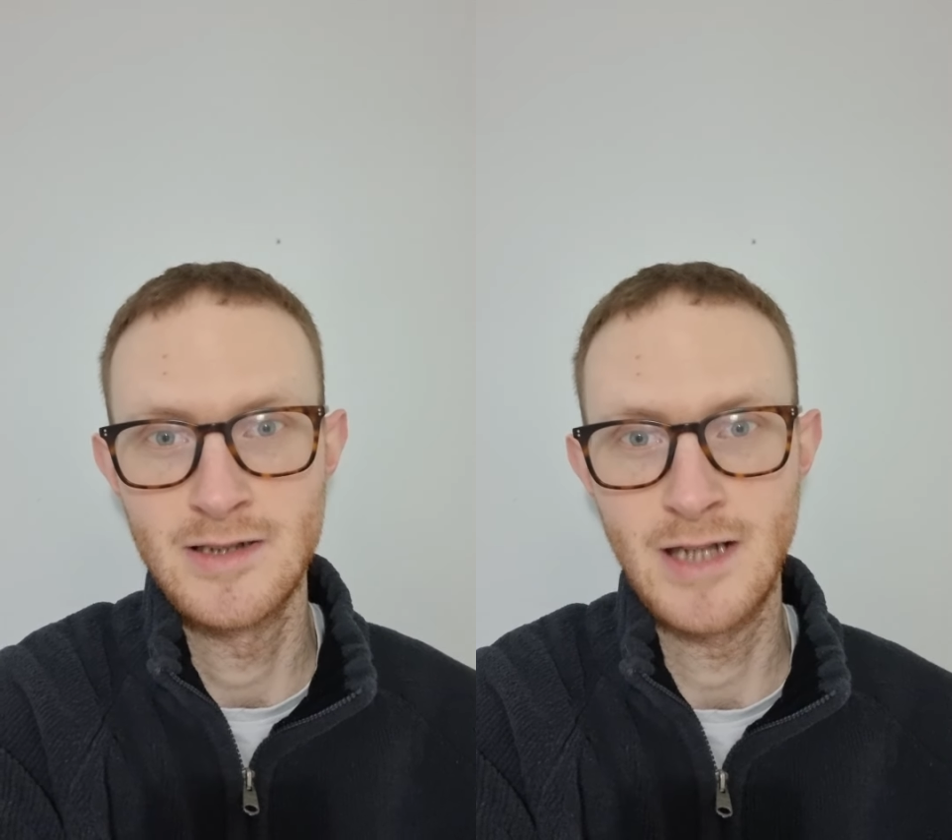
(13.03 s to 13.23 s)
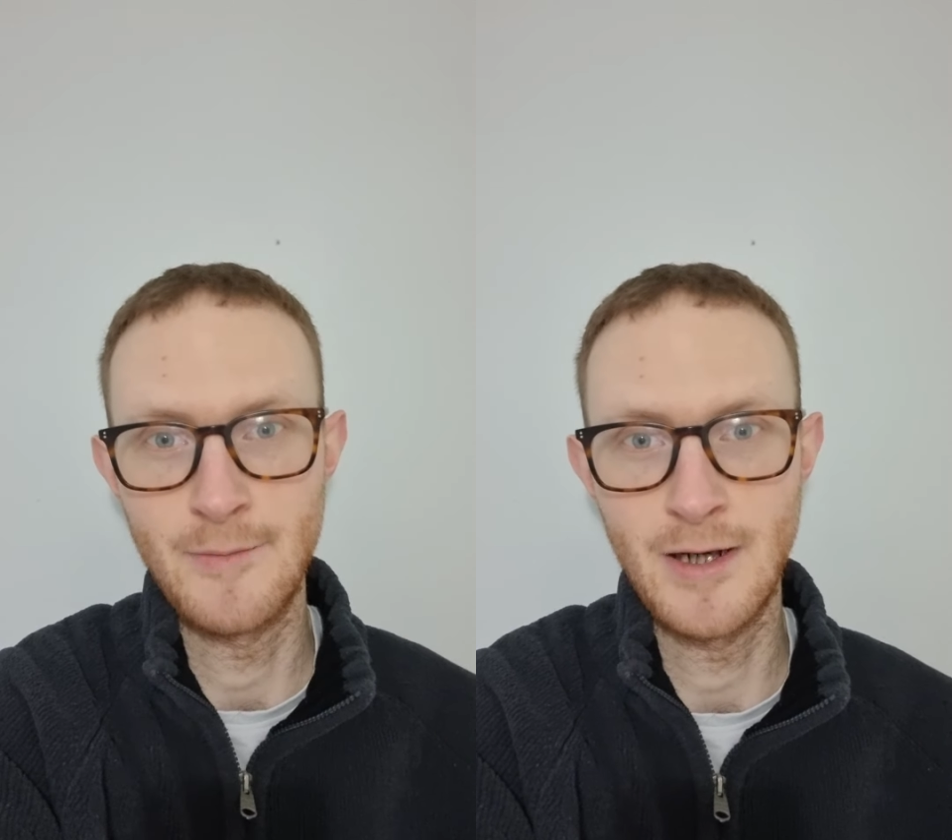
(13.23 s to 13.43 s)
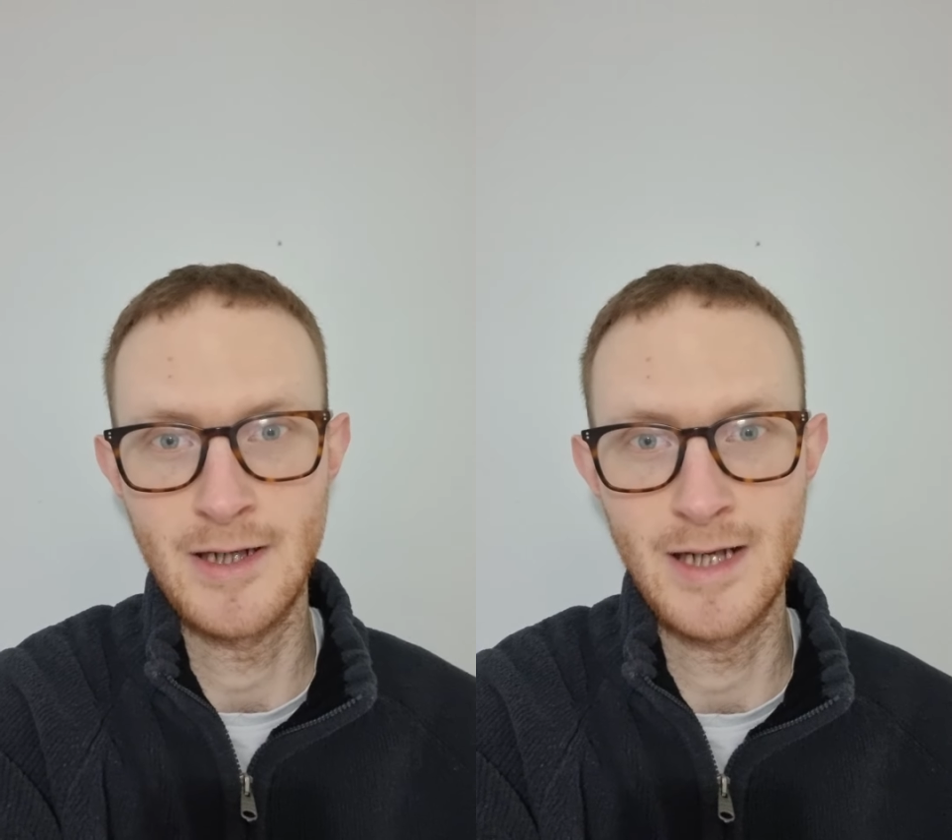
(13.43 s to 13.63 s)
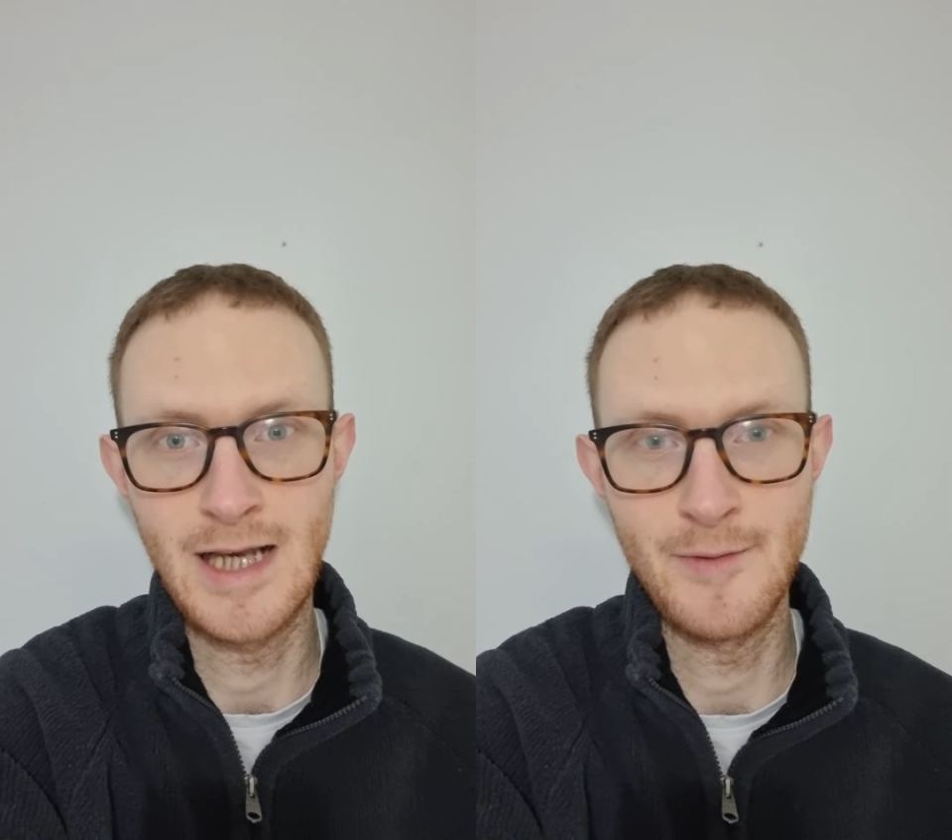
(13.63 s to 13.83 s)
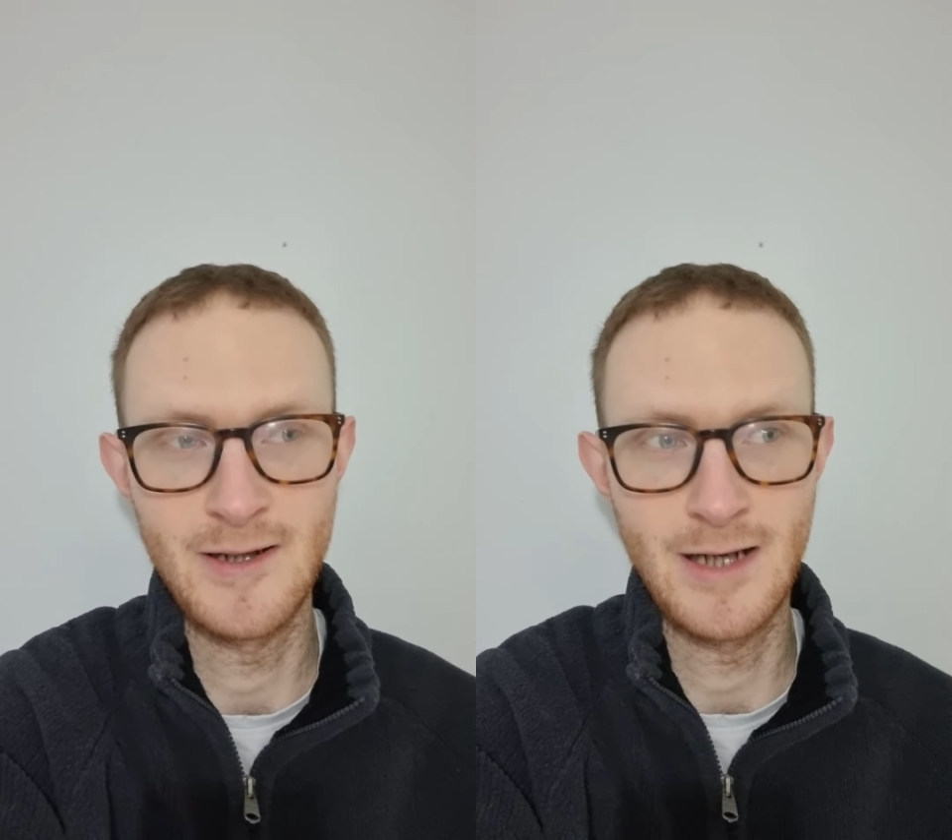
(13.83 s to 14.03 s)
they might
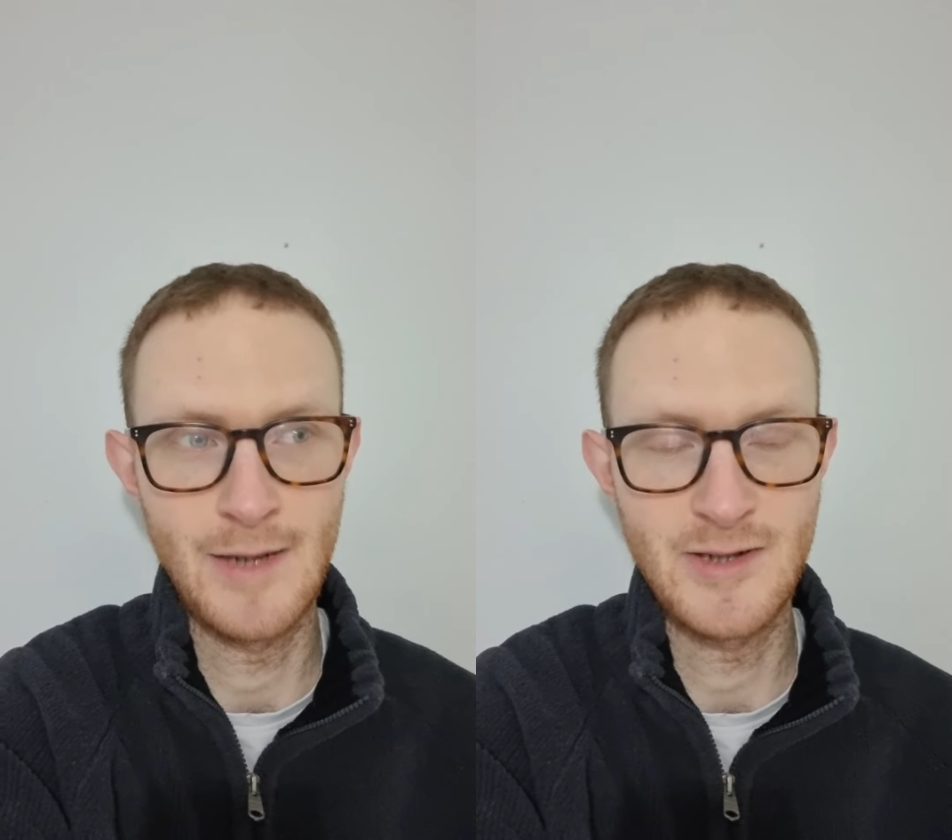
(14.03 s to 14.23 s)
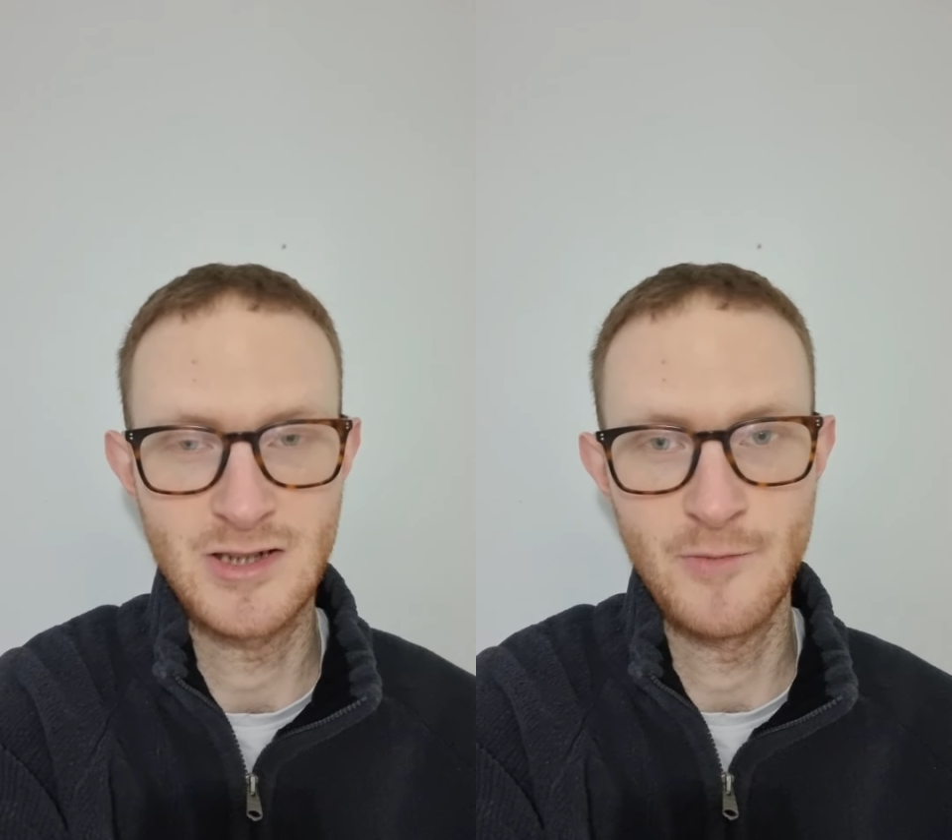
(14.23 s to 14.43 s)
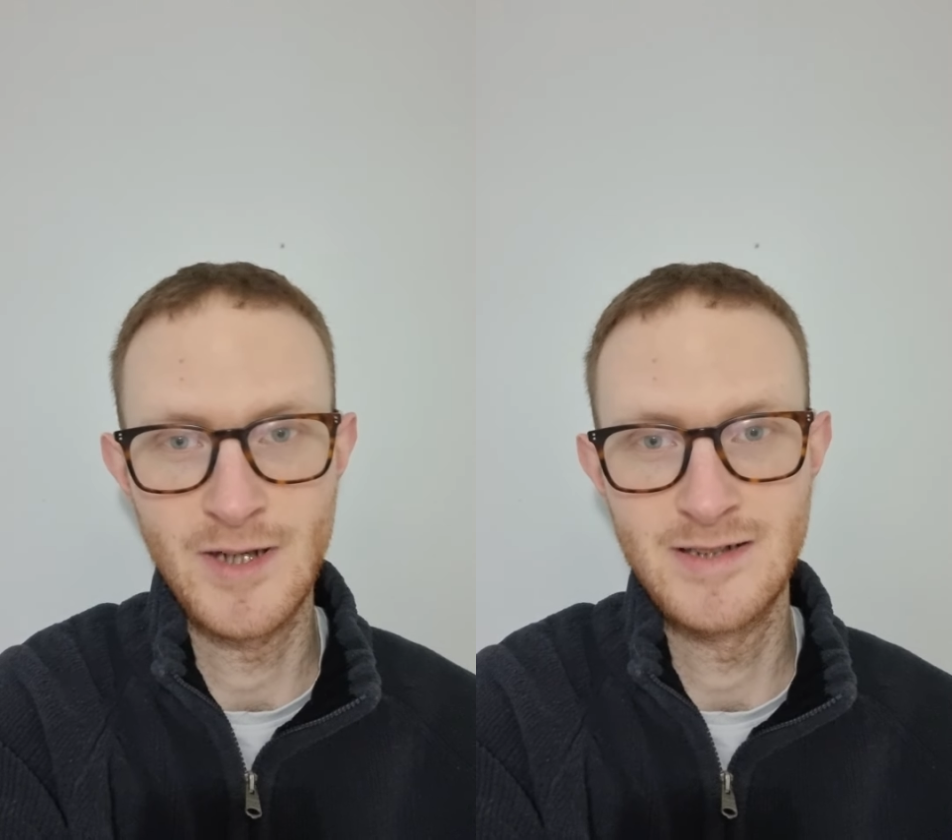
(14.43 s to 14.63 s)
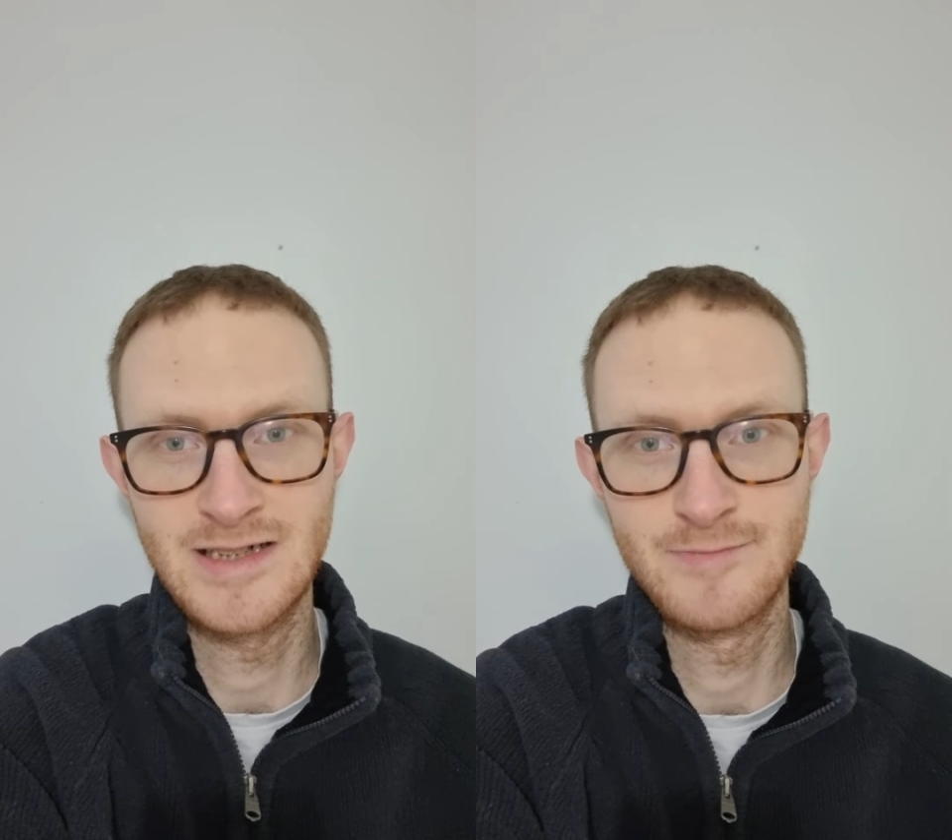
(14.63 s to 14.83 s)
limit our ability